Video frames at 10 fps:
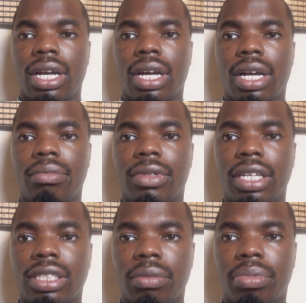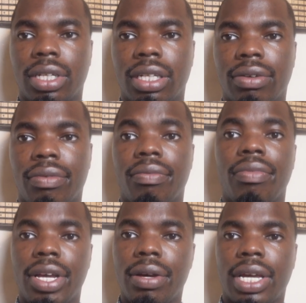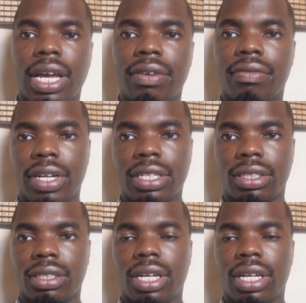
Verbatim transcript: um, disciplined, we can reach